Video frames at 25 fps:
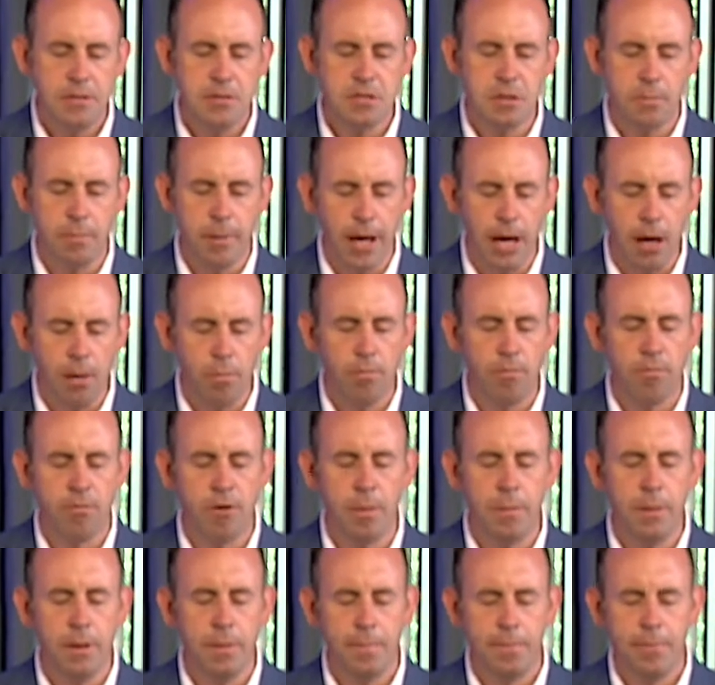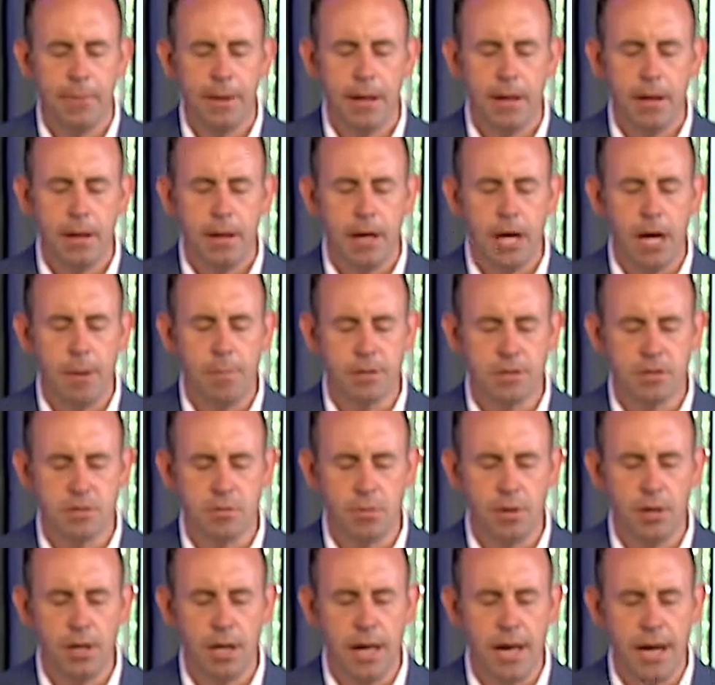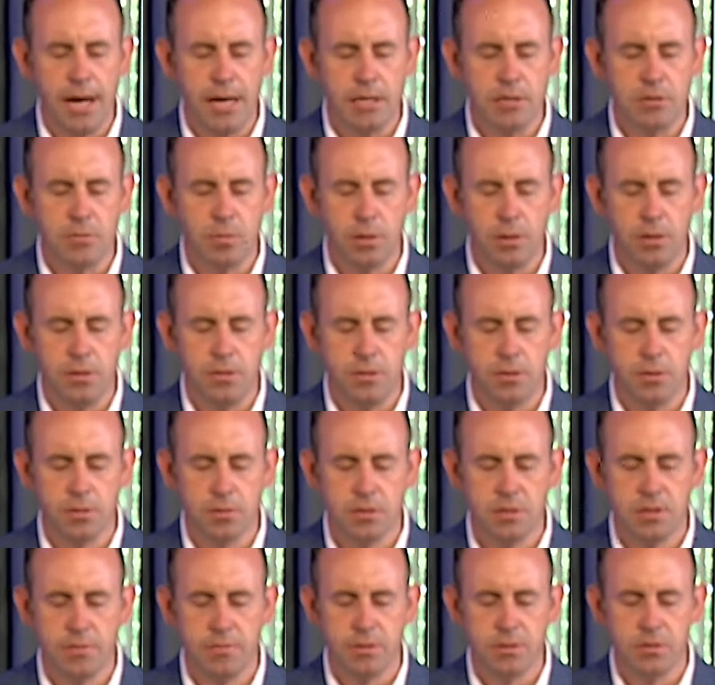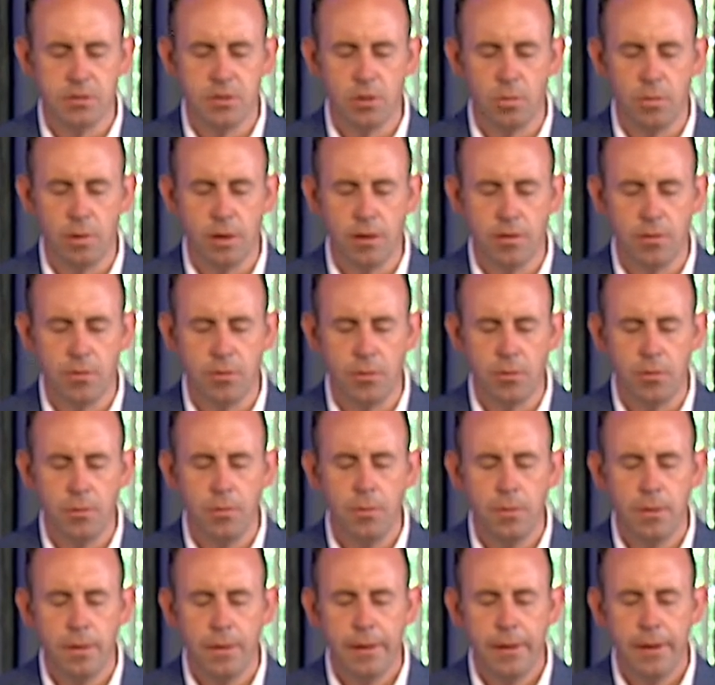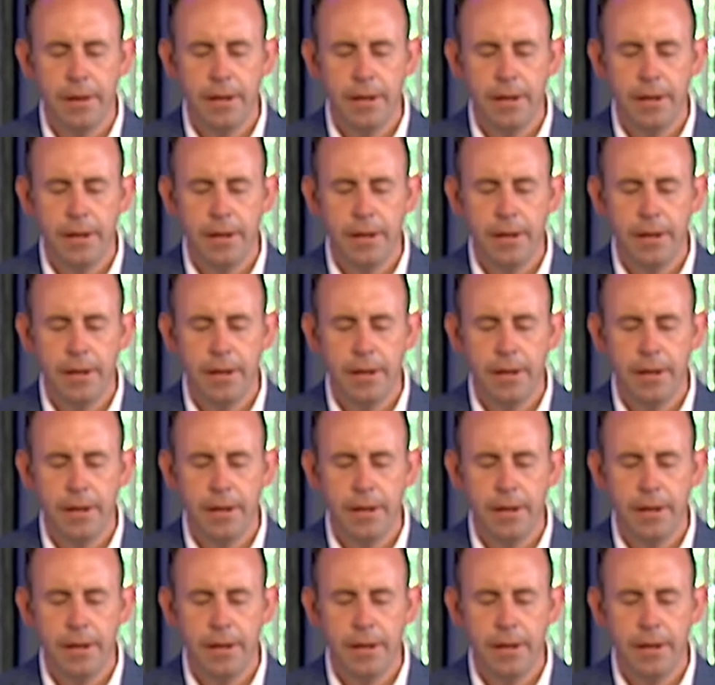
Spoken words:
some help from it. Help us realize what Joseph is going through,